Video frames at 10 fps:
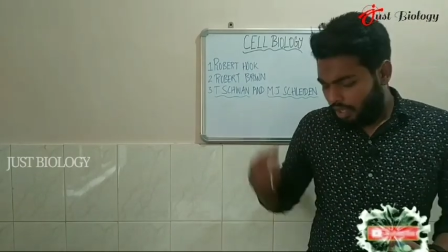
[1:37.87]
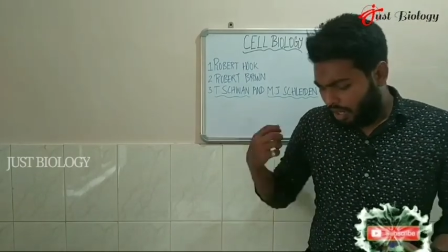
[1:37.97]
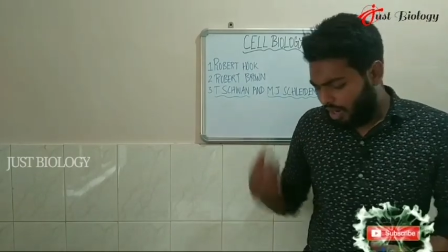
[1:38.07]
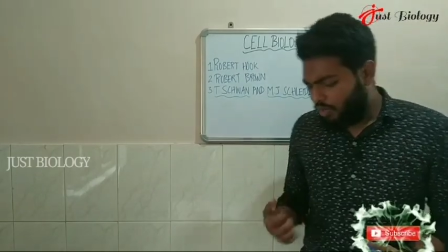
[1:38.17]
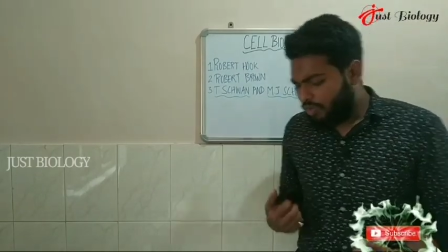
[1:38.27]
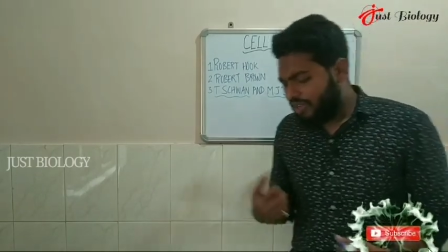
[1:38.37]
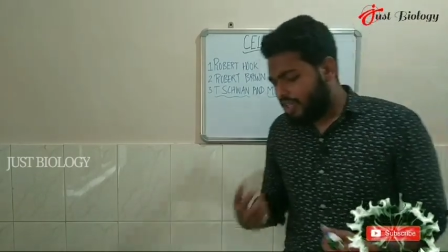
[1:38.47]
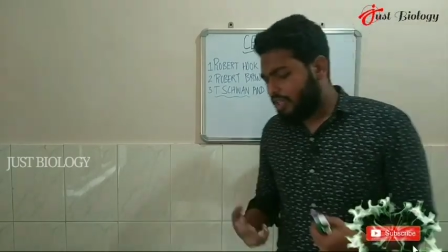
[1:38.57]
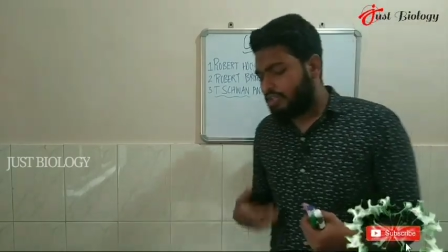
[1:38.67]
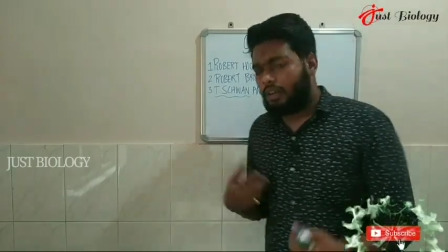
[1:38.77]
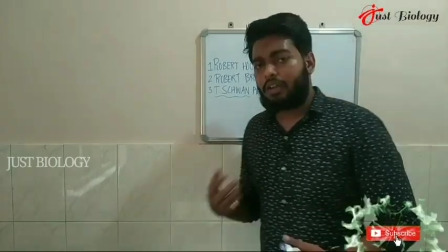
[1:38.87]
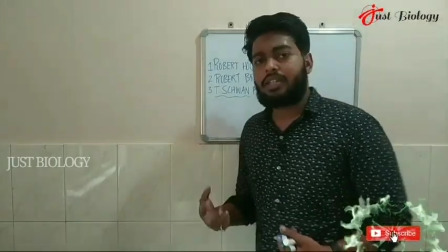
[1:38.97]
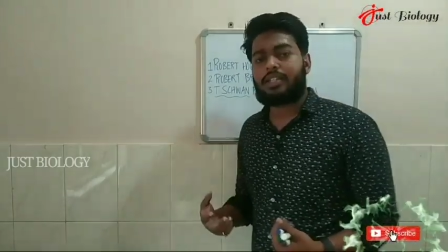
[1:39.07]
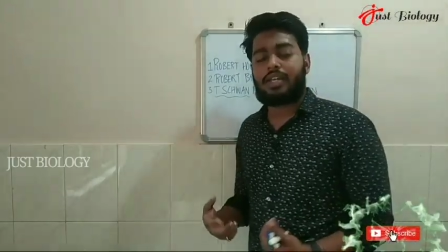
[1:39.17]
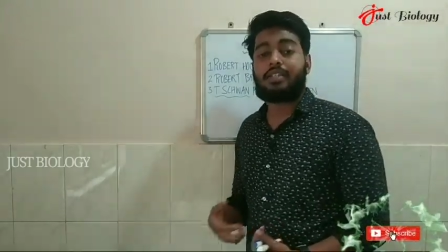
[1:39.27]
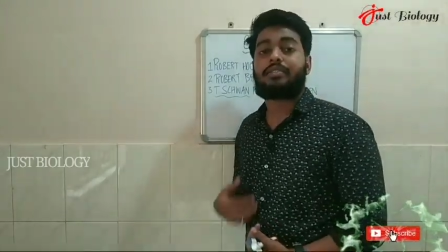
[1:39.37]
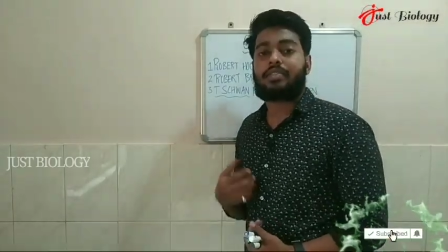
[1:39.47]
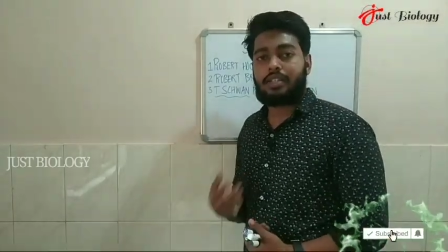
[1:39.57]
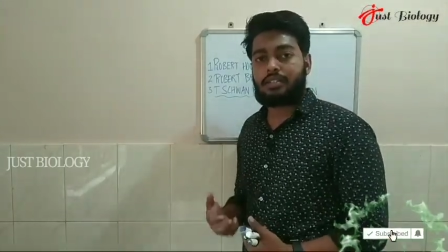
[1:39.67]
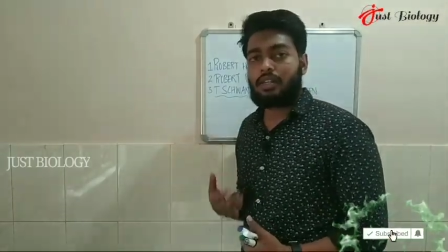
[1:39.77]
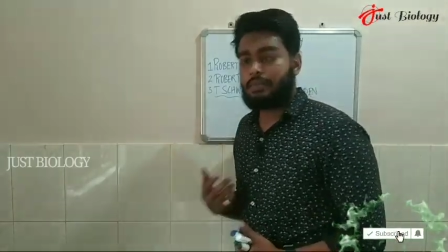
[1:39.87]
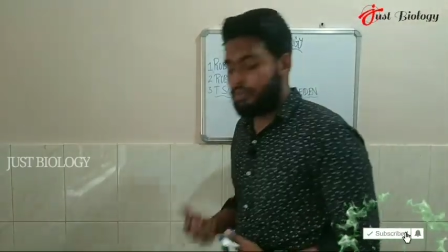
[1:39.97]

How we can call it as central